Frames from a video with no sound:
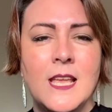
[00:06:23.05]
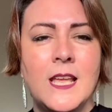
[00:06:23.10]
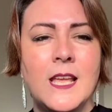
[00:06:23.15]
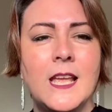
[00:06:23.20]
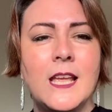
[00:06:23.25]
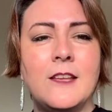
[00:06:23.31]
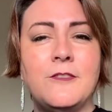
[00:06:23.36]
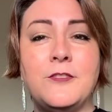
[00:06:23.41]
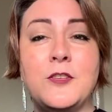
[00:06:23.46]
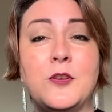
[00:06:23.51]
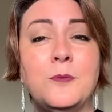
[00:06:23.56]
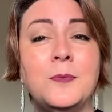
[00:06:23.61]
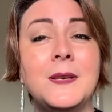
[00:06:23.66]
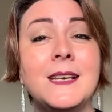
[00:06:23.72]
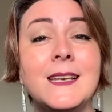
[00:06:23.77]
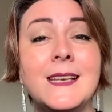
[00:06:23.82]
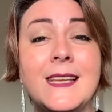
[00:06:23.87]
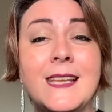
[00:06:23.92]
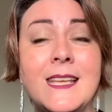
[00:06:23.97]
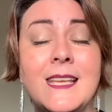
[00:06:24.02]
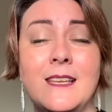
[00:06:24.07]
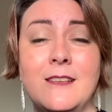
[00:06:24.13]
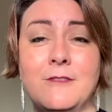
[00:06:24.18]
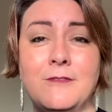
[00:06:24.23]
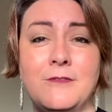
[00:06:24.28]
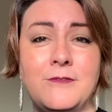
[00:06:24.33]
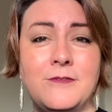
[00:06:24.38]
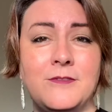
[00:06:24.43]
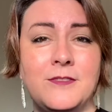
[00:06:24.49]
If you
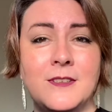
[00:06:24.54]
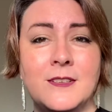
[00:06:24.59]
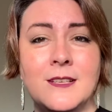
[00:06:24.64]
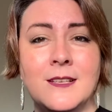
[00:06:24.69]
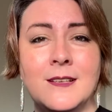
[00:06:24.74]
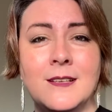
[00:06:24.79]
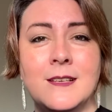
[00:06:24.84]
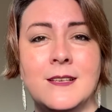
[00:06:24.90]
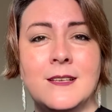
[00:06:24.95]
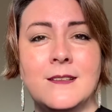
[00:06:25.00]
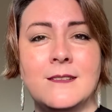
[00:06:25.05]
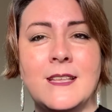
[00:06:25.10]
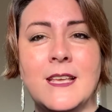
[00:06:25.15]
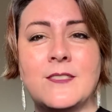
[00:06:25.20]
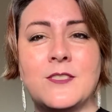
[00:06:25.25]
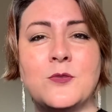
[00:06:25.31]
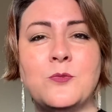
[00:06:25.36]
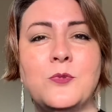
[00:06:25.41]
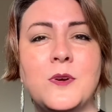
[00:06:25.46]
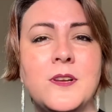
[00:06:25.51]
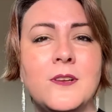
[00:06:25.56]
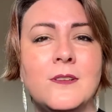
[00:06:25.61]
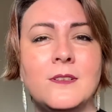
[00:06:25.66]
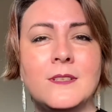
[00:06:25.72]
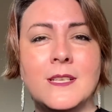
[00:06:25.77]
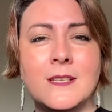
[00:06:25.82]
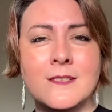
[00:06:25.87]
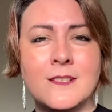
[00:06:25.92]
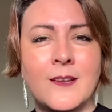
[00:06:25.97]
believe that the
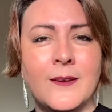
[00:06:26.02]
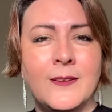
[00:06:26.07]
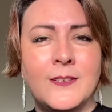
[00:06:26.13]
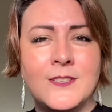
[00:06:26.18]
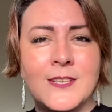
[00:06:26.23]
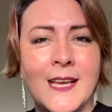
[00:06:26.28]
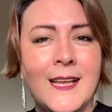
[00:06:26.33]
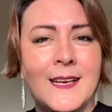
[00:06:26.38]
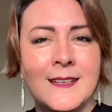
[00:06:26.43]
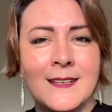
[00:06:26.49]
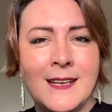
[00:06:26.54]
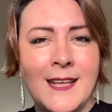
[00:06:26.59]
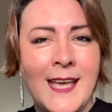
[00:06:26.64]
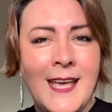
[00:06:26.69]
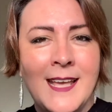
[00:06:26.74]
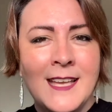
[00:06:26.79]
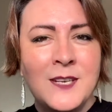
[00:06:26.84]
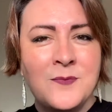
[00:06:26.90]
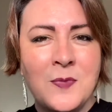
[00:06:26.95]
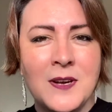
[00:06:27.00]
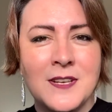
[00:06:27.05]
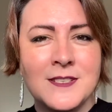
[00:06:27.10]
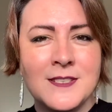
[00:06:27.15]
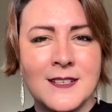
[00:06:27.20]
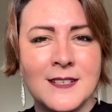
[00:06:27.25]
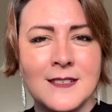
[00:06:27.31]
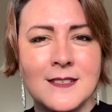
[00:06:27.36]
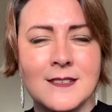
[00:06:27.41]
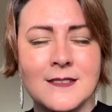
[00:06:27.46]
world is going to hell in a
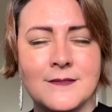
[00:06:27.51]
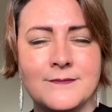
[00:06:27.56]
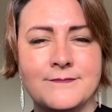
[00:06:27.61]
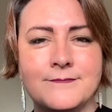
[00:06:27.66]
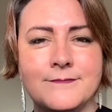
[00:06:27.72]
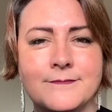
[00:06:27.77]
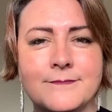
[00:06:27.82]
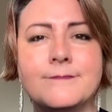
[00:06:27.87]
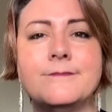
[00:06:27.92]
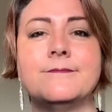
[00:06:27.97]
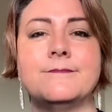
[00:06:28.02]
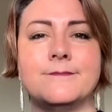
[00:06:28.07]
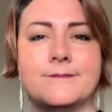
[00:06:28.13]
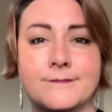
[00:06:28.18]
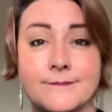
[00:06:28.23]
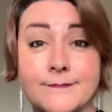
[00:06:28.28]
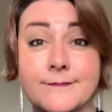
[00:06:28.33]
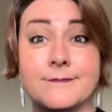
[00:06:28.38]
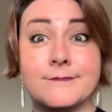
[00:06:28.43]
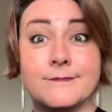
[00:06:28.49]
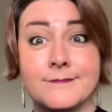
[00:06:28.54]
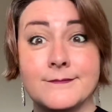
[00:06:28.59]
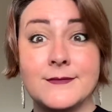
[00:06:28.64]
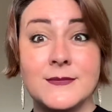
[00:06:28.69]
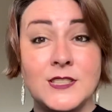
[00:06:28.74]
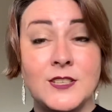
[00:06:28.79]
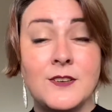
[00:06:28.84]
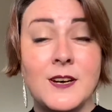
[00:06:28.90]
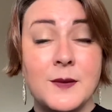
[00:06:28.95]
handbasket,
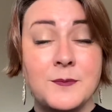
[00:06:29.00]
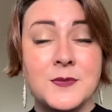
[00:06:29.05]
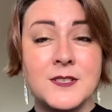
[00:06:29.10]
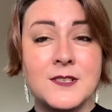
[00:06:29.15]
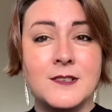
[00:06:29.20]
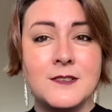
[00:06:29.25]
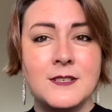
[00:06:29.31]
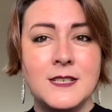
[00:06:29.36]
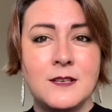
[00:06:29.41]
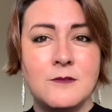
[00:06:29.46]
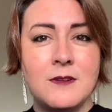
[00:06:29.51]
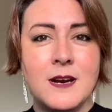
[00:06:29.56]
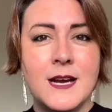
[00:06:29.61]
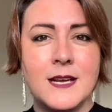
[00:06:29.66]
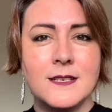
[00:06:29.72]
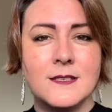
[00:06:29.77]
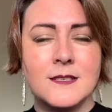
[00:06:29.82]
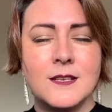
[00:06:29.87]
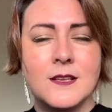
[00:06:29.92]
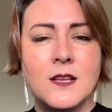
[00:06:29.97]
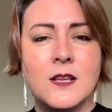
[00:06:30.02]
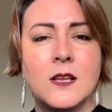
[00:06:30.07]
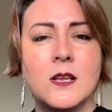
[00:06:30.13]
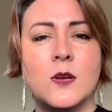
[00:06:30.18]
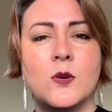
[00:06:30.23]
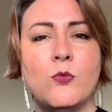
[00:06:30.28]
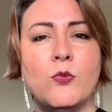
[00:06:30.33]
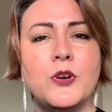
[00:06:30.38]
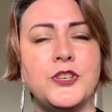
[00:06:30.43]
you're absolutely right.
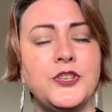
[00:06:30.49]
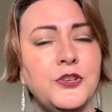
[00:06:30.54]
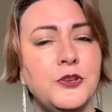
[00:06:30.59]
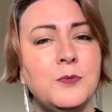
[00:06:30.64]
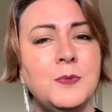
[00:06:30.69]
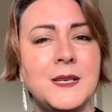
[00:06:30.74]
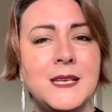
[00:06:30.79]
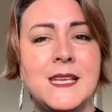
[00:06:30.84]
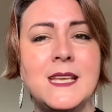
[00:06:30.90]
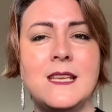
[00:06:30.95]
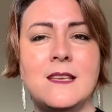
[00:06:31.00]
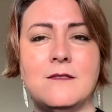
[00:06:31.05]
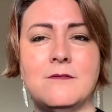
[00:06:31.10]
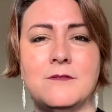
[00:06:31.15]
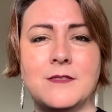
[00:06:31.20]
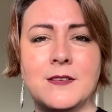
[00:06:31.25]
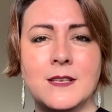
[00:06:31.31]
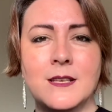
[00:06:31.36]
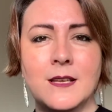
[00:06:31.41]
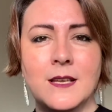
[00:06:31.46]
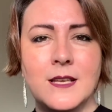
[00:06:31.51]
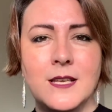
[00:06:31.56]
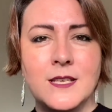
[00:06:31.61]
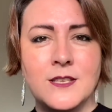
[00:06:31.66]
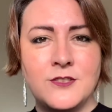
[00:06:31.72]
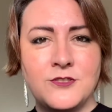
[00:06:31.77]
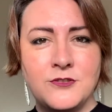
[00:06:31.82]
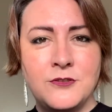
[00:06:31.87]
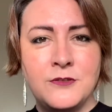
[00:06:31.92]
What you believe
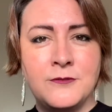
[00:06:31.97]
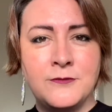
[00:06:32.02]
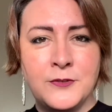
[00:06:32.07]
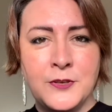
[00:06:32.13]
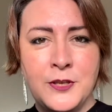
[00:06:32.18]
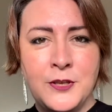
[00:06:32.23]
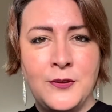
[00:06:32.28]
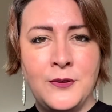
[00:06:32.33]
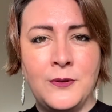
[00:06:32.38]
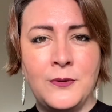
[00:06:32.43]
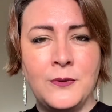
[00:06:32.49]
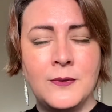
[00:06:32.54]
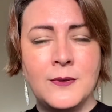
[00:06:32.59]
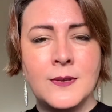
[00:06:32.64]
is true for you.